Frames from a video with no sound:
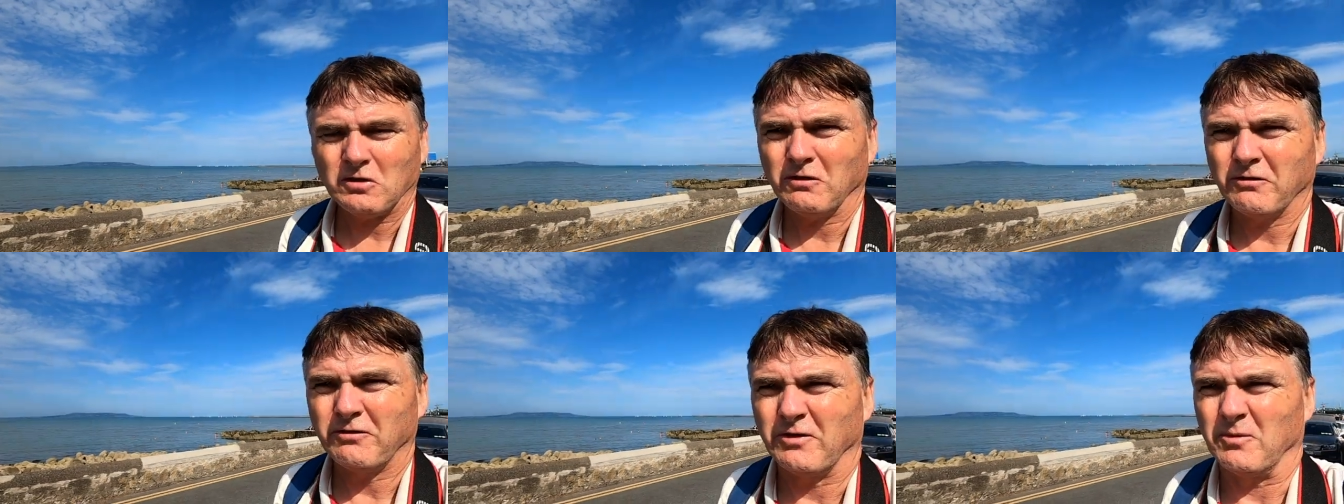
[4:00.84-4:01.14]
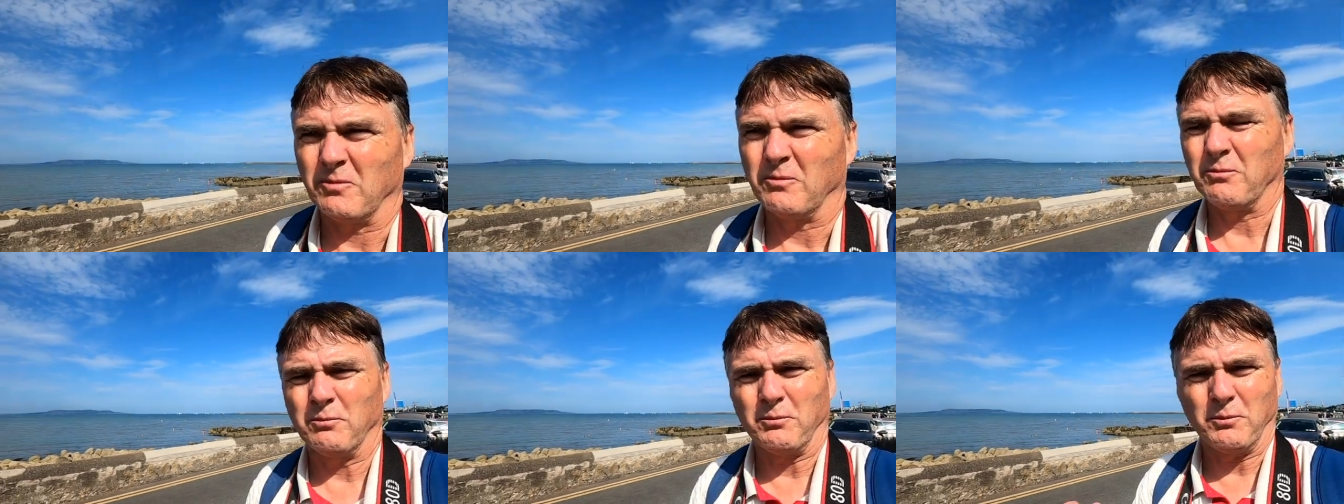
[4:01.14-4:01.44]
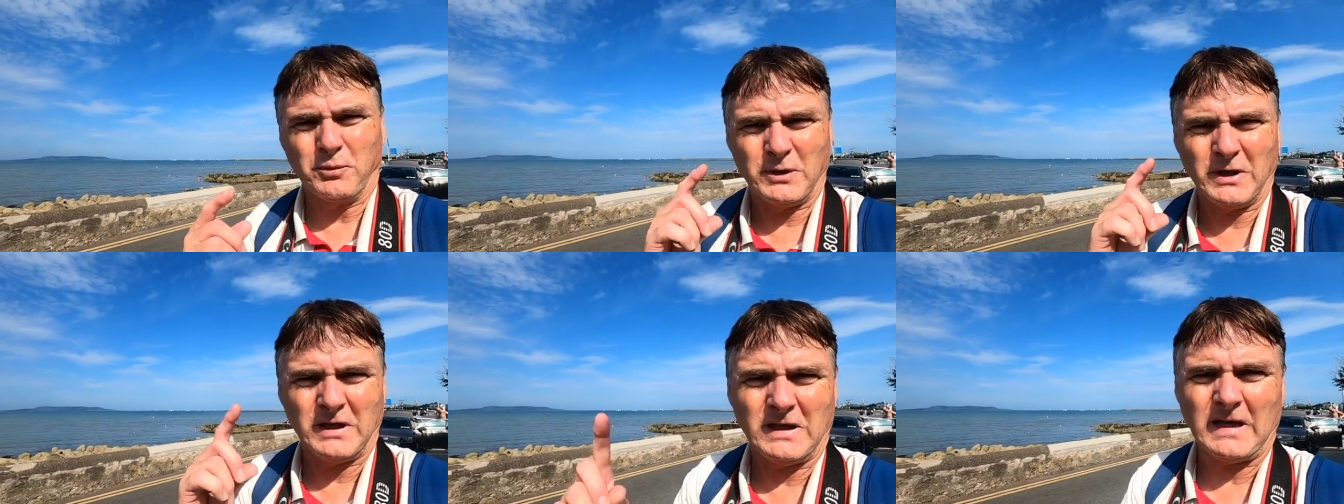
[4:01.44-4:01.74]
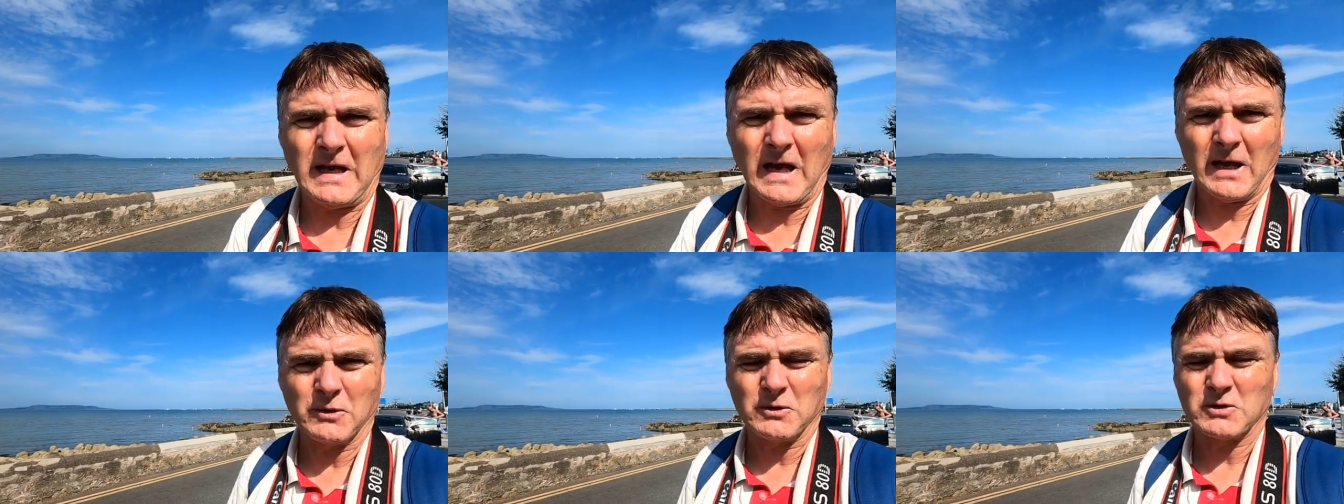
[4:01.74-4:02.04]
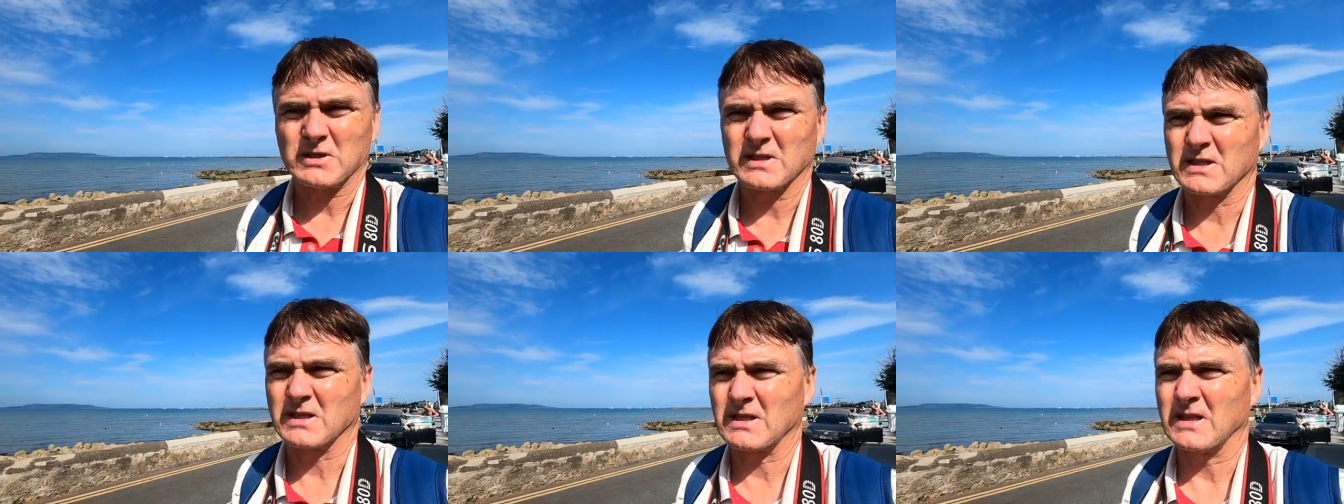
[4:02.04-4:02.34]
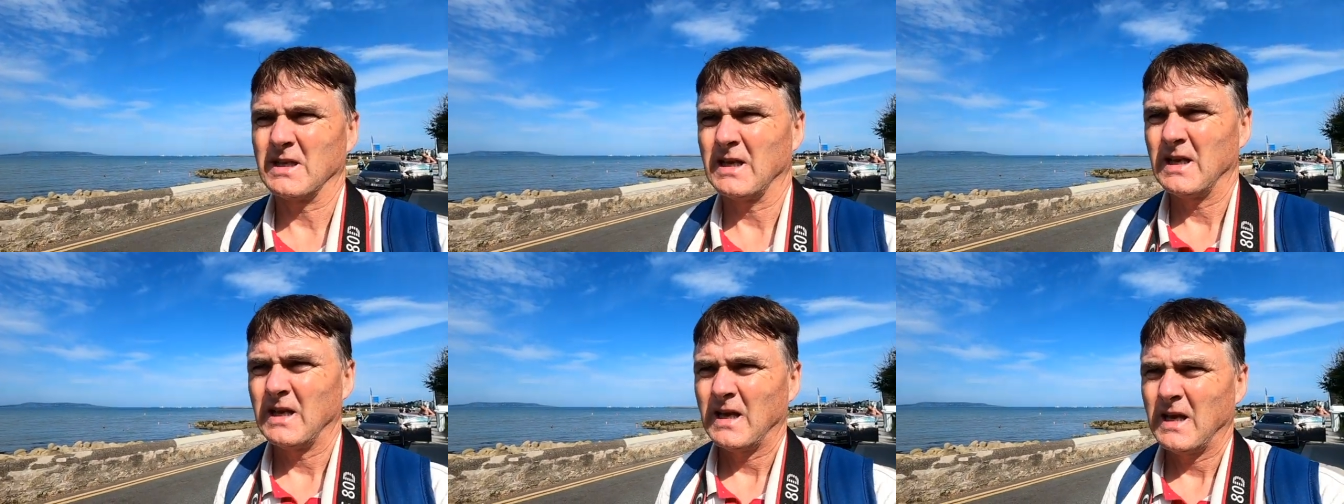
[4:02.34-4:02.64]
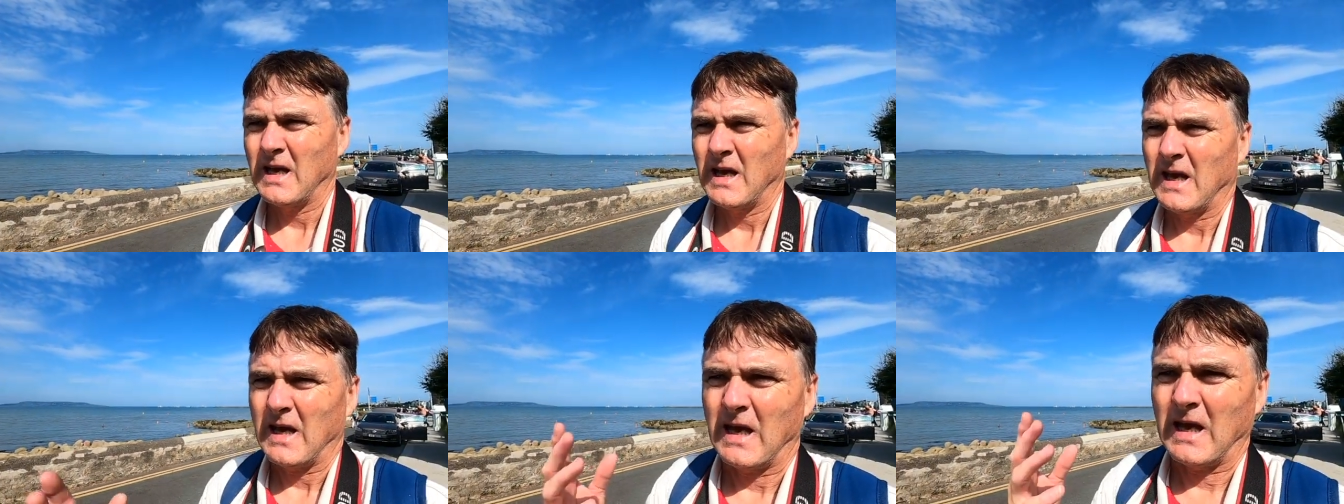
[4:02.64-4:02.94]
love pretty houses
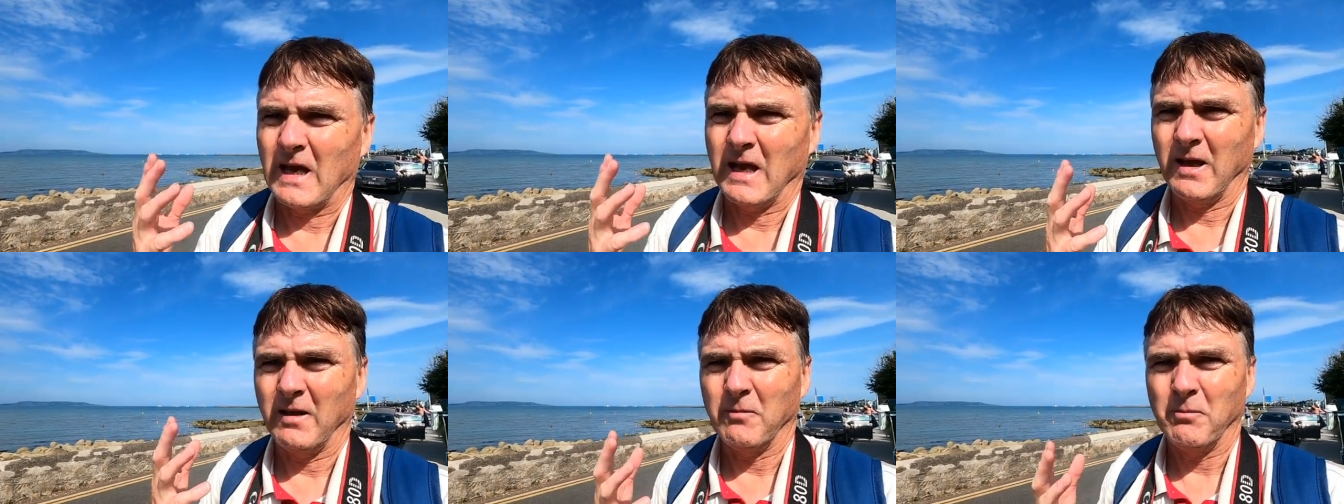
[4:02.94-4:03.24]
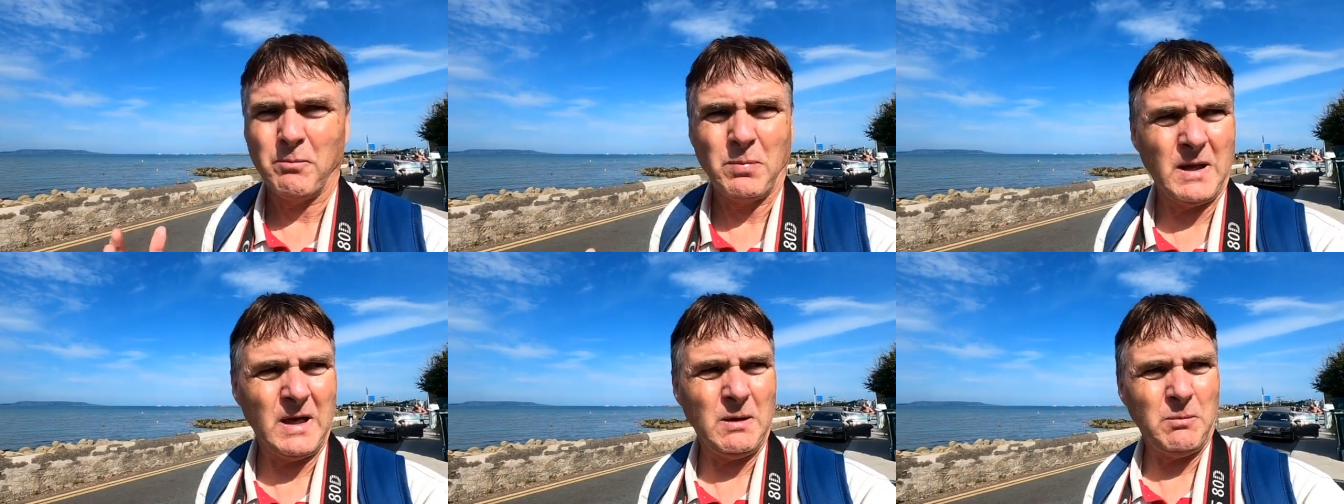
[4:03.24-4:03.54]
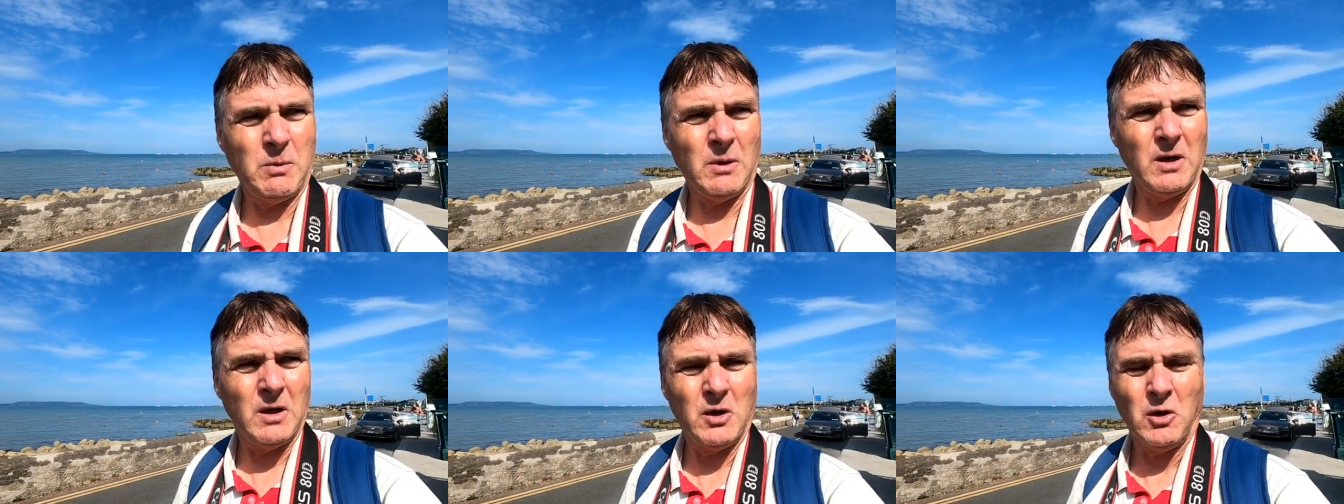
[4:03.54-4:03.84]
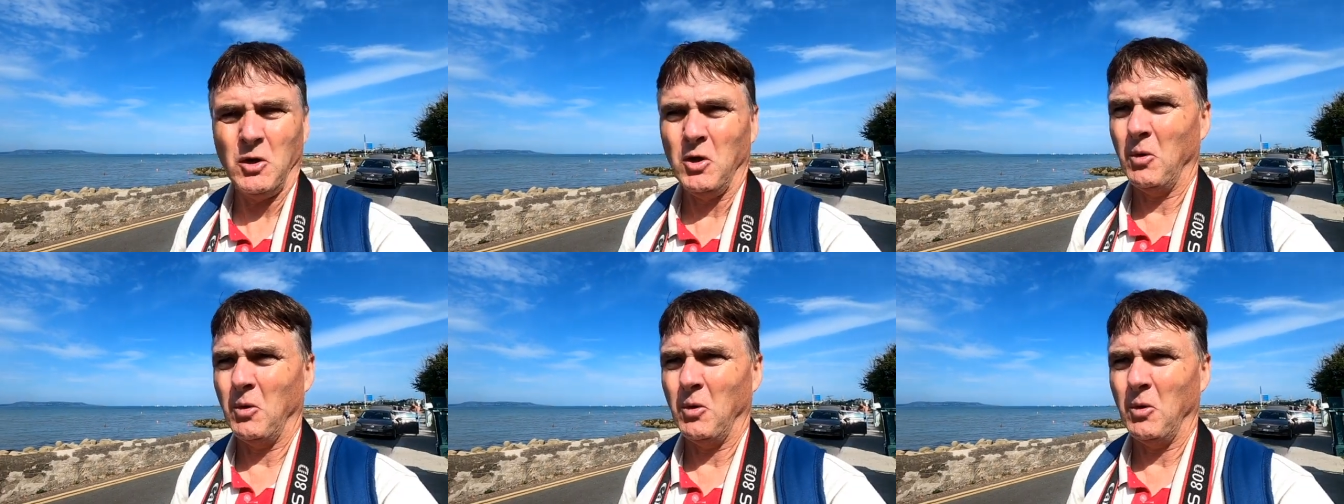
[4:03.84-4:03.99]
and people